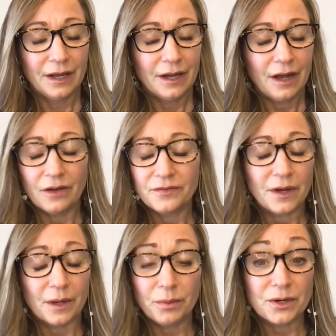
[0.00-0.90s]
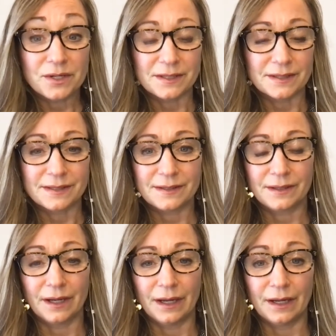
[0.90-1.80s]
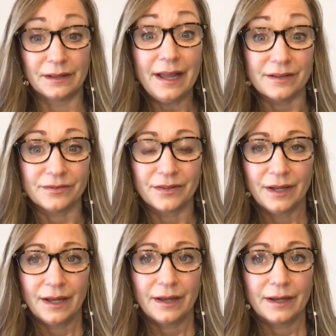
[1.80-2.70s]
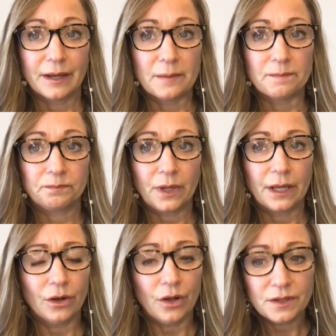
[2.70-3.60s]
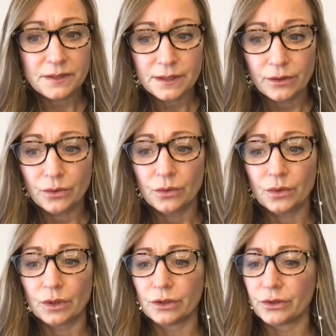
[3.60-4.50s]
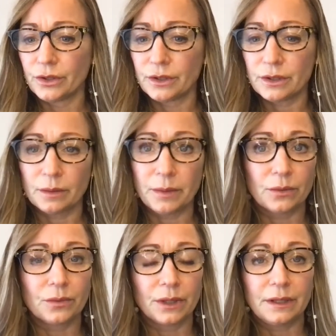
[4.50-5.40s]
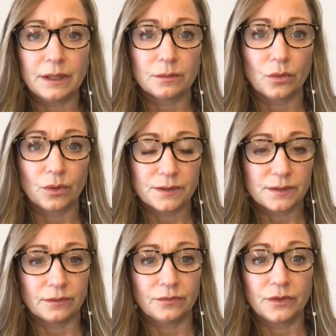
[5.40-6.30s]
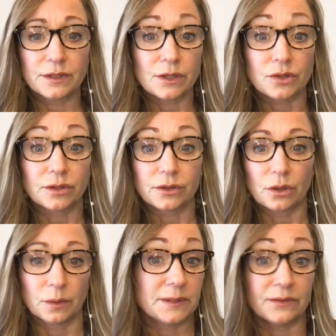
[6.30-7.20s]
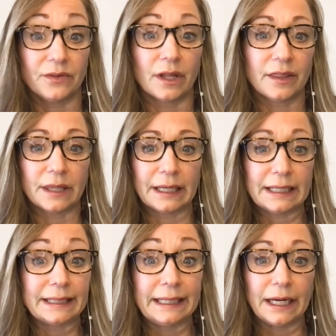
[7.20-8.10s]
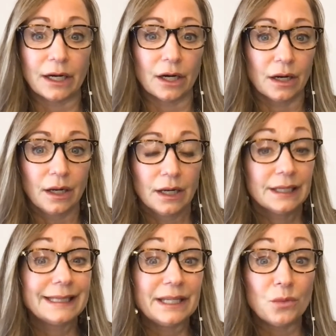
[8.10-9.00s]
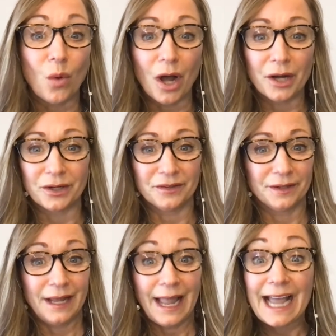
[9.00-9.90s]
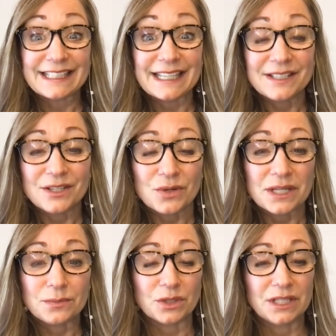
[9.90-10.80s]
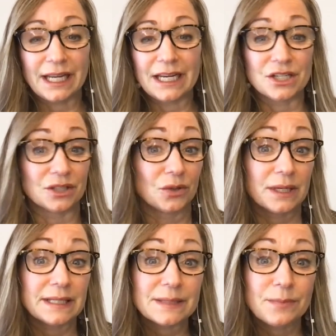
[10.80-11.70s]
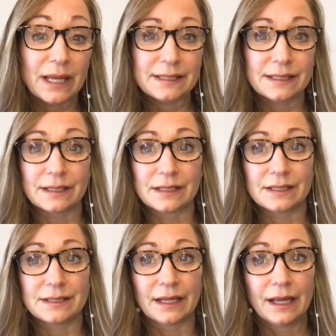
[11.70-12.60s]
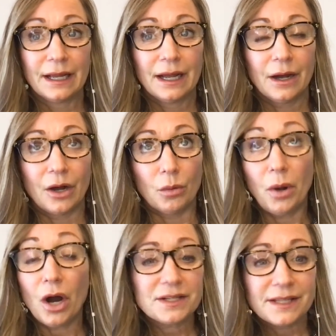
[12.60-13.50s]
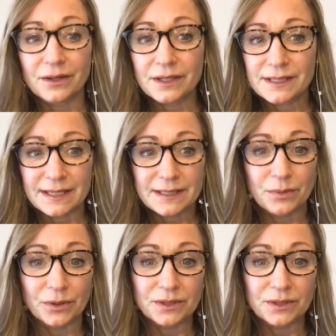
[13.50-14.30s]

a person's life. And also learned about really the importance of the social determinants of health, like clean air, clean water, access to transportation, green spaces, parks that are accessible